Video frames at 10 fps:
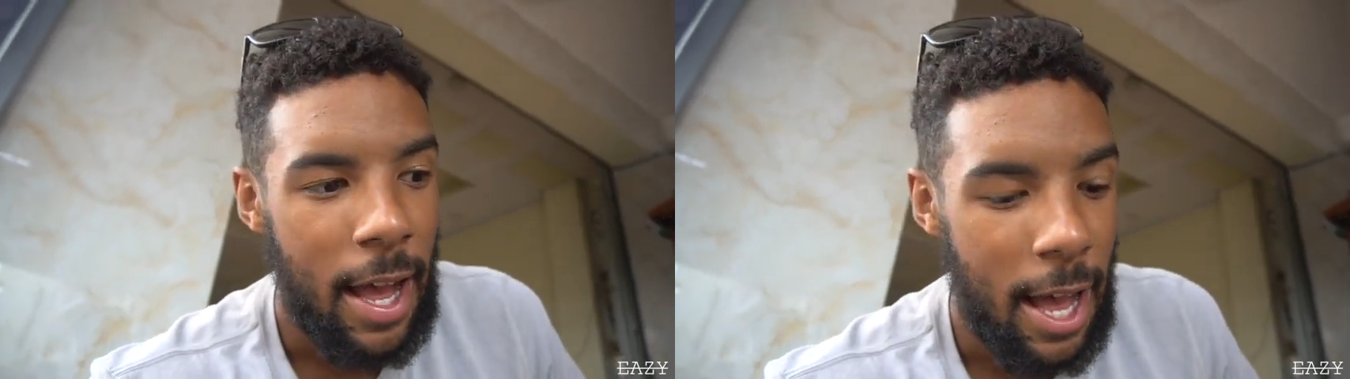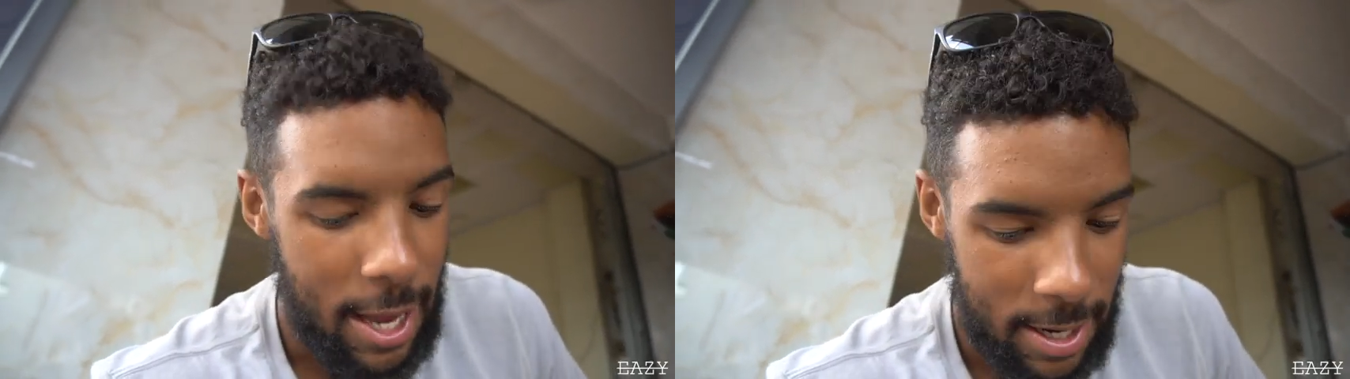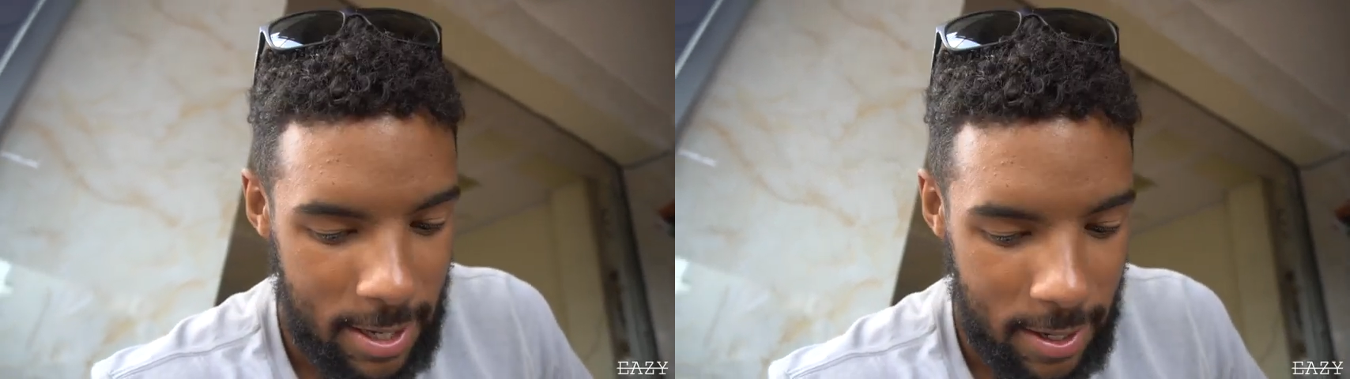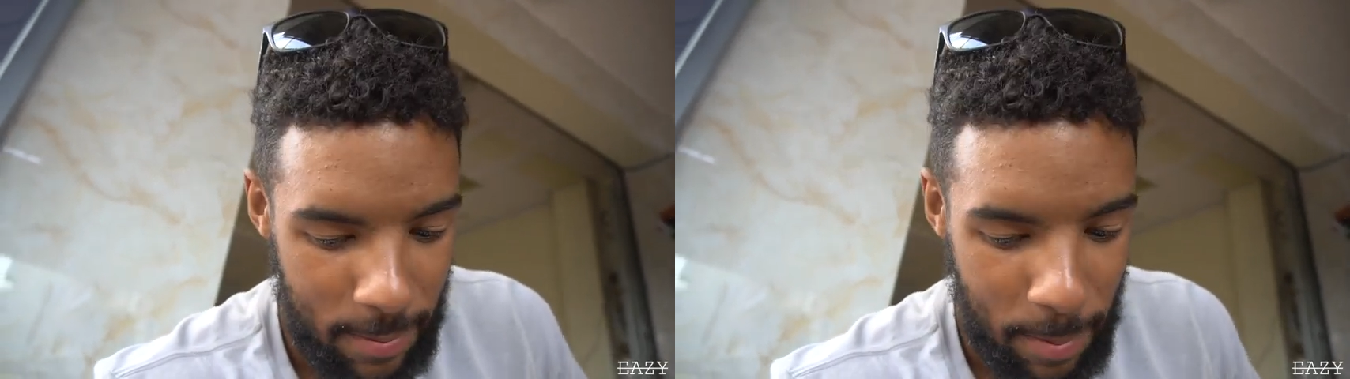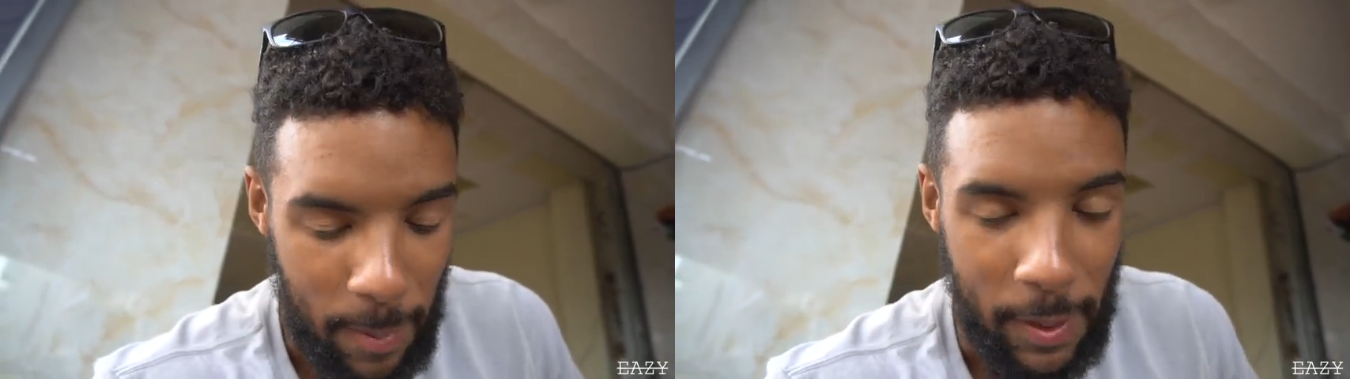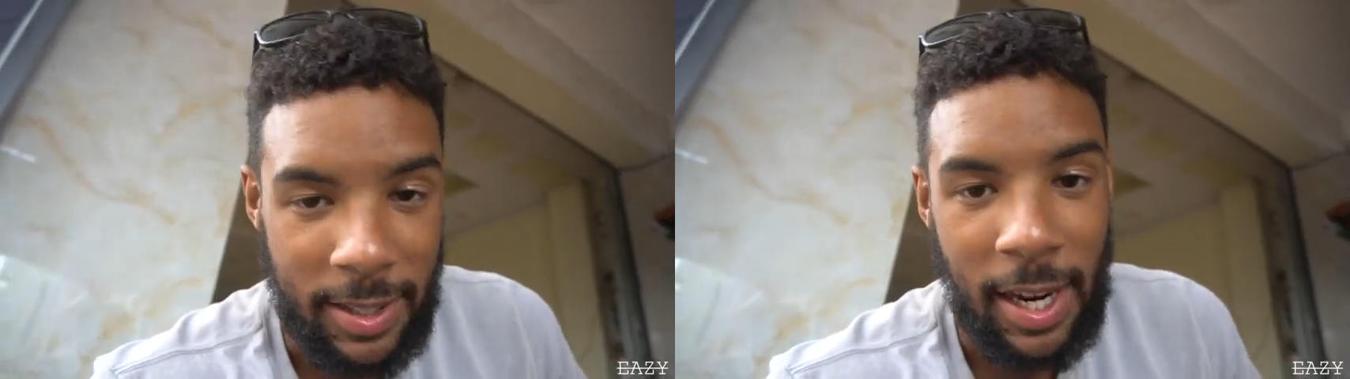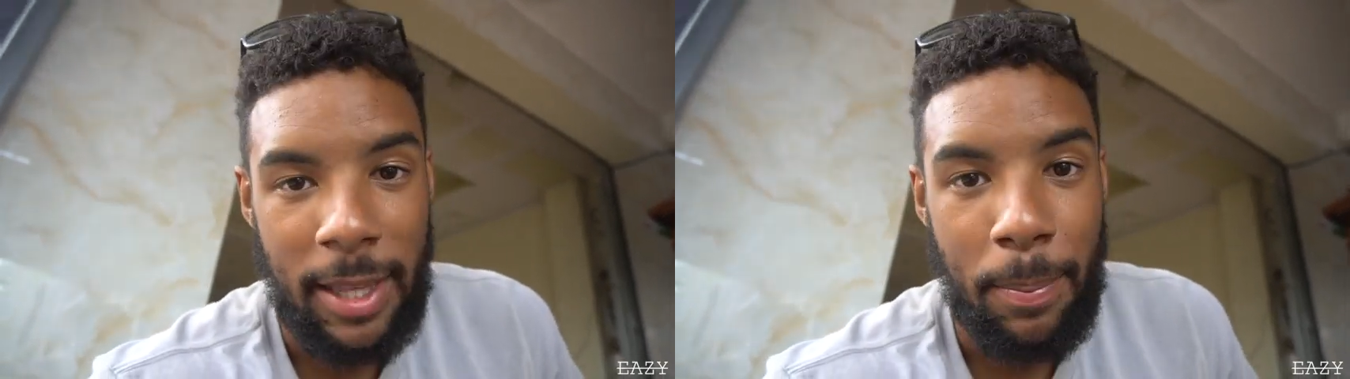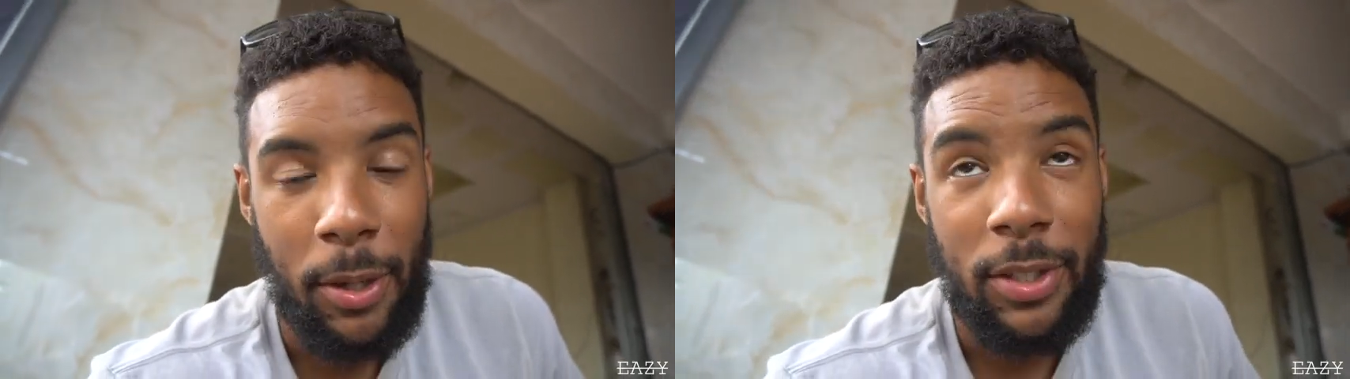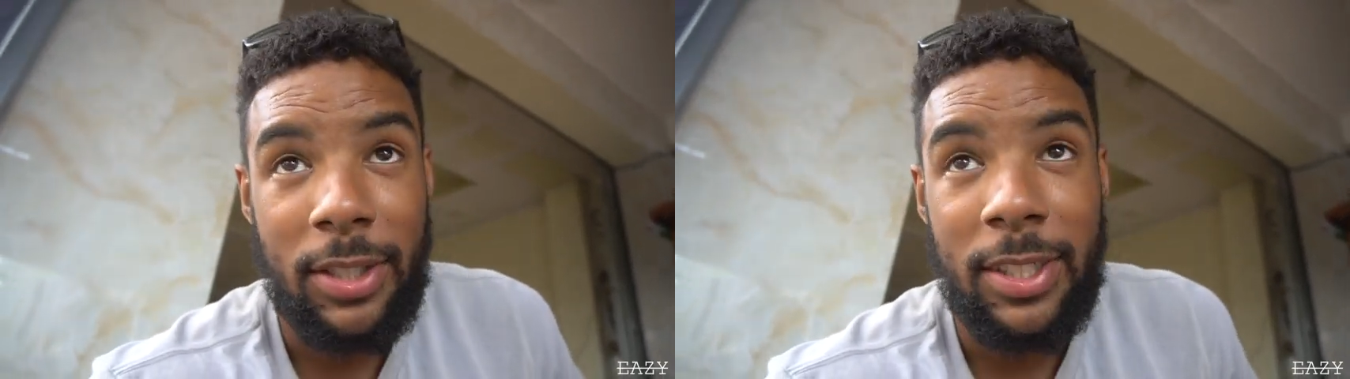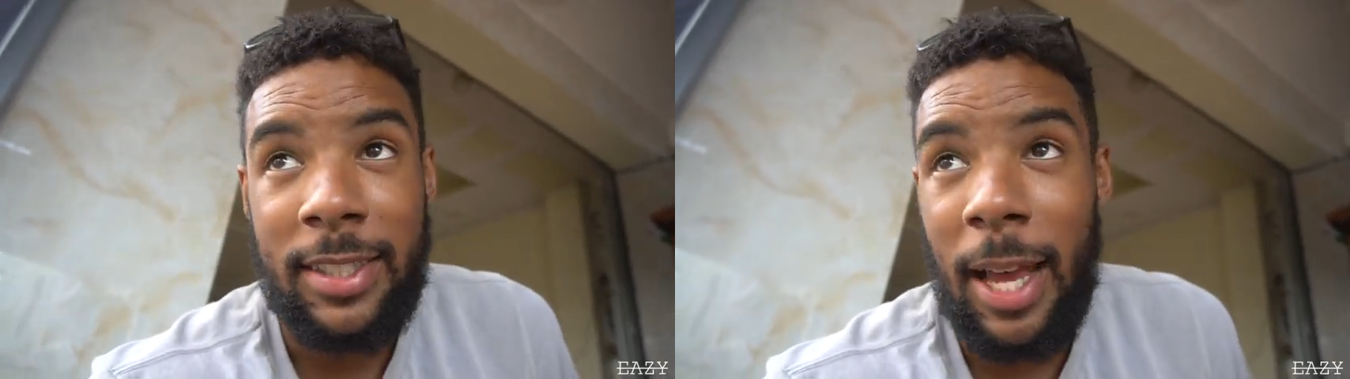and maybe take the
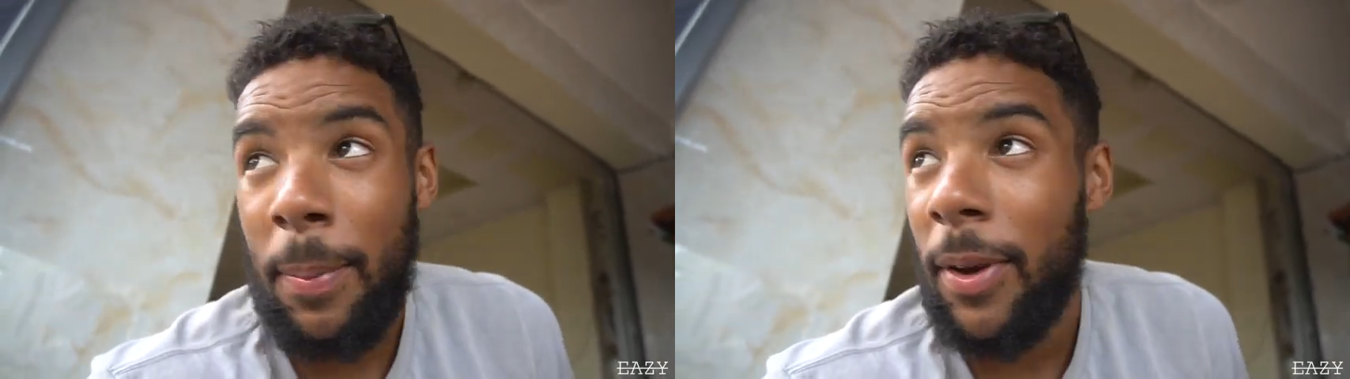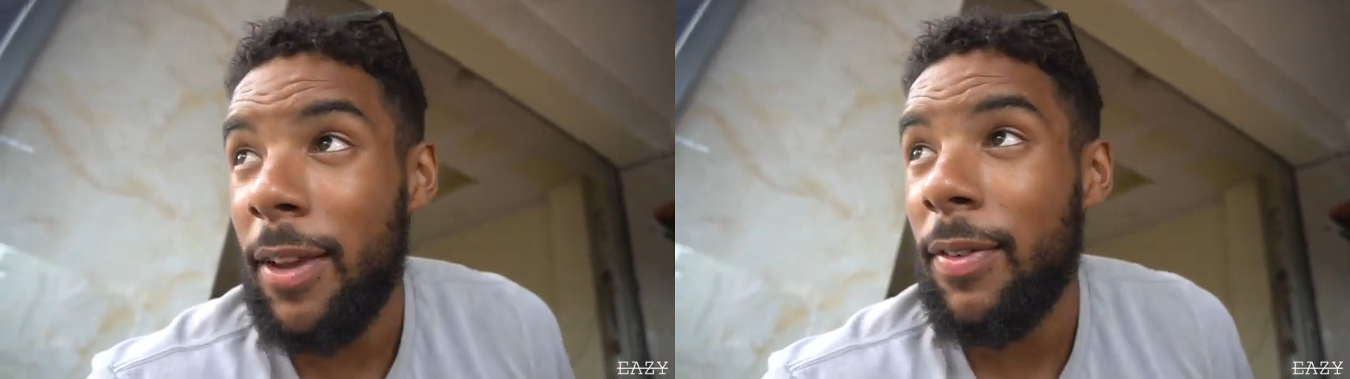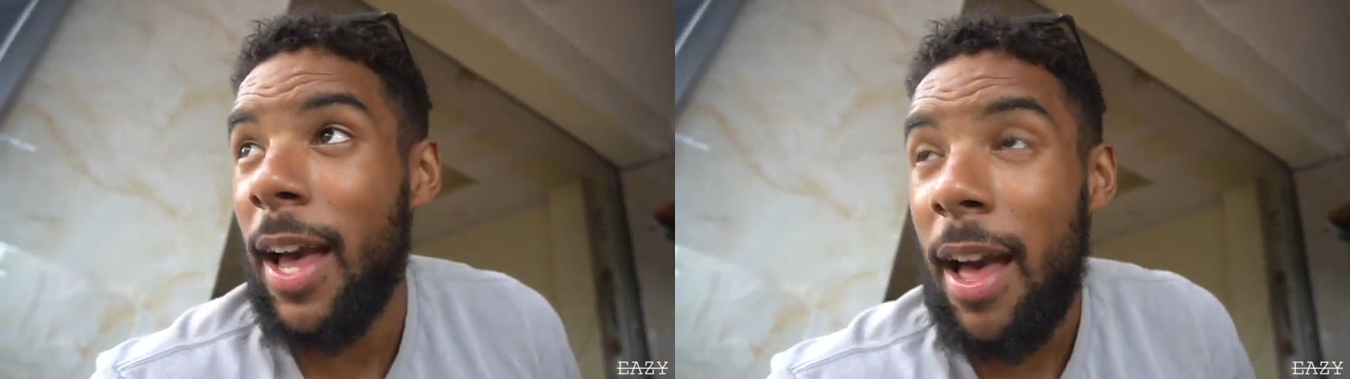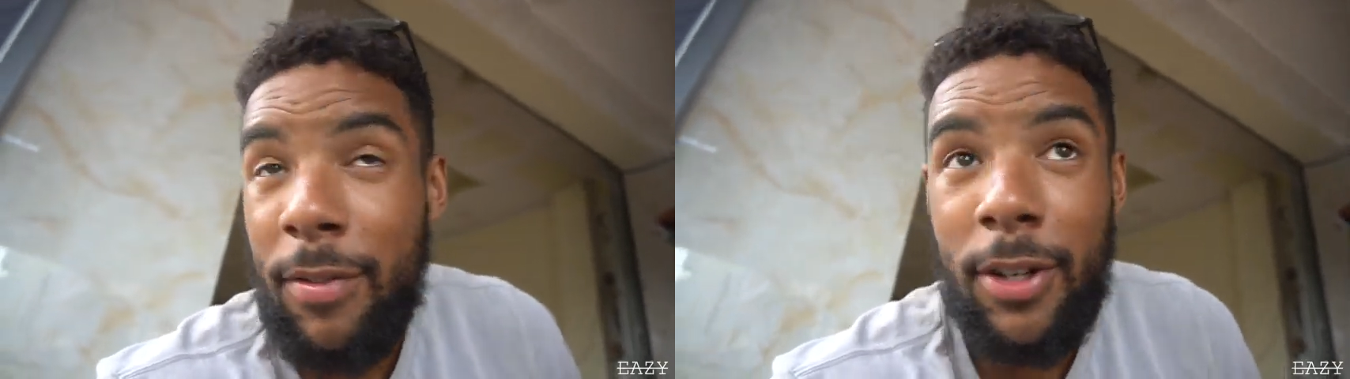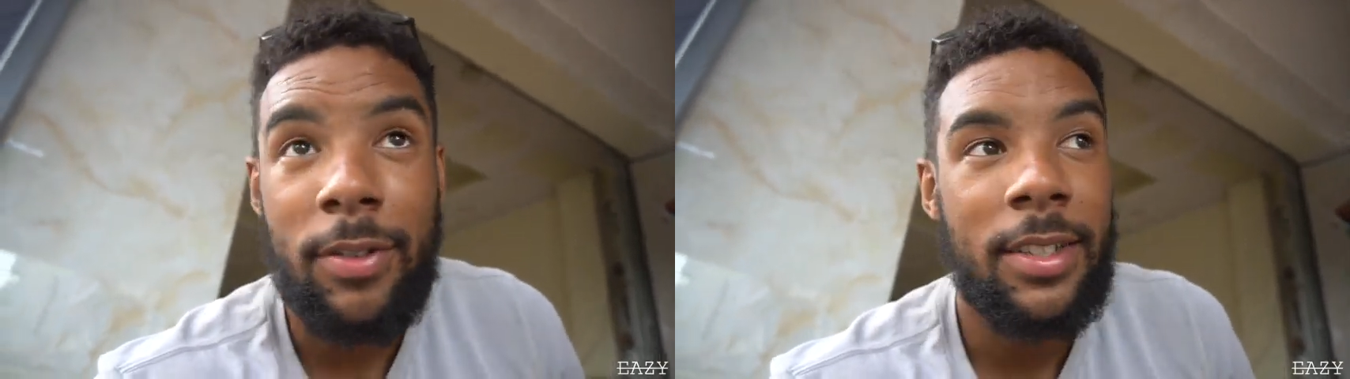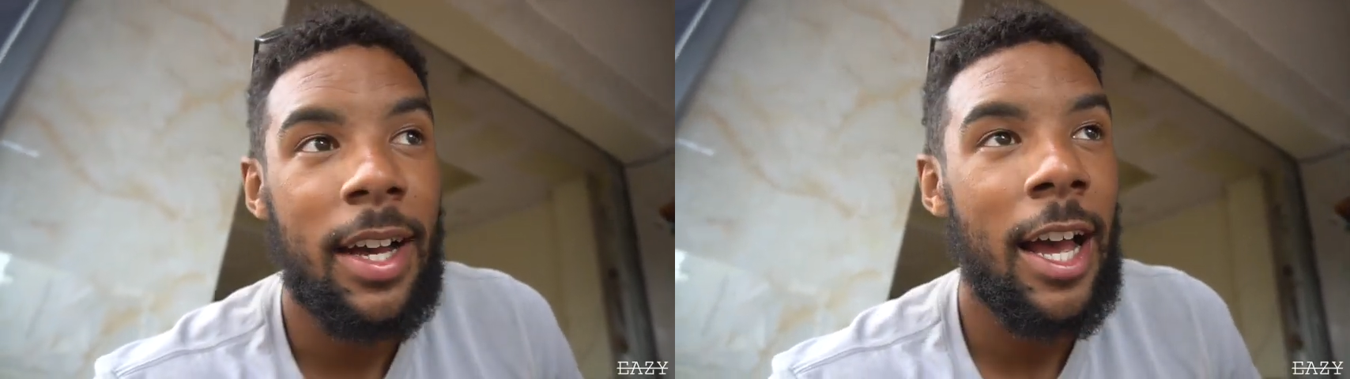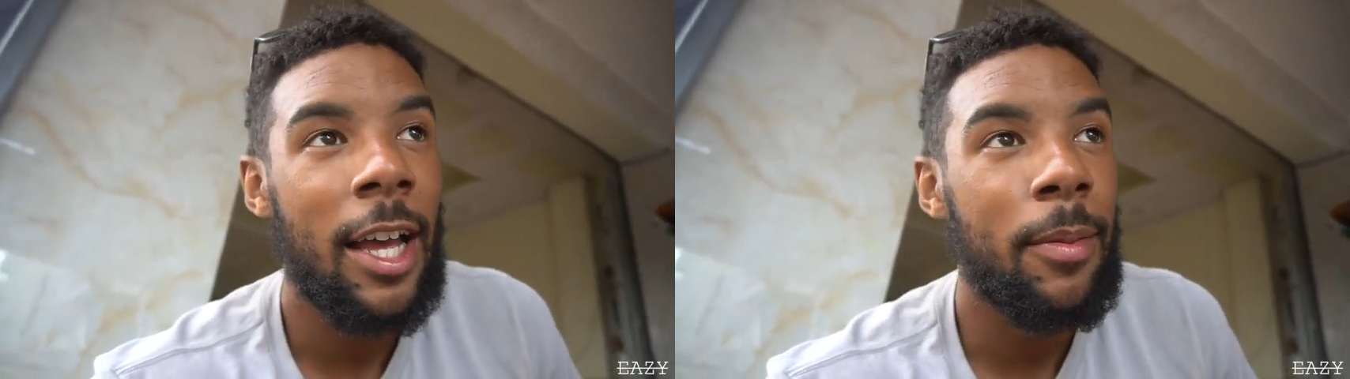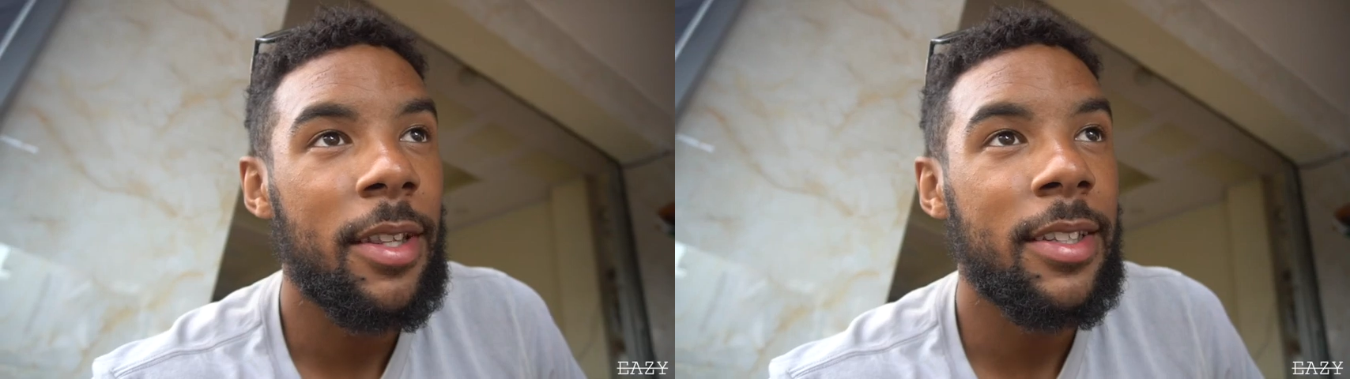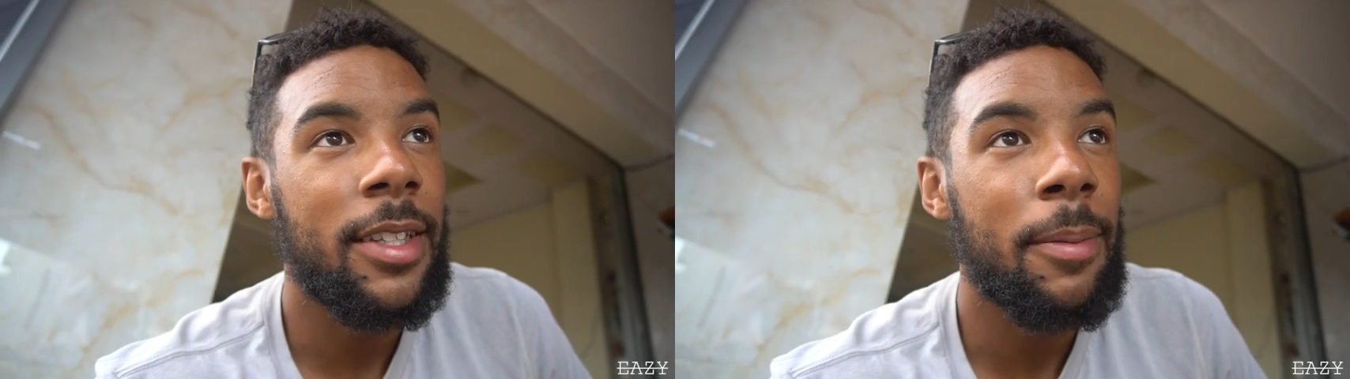bus to Sapa if I have enough time and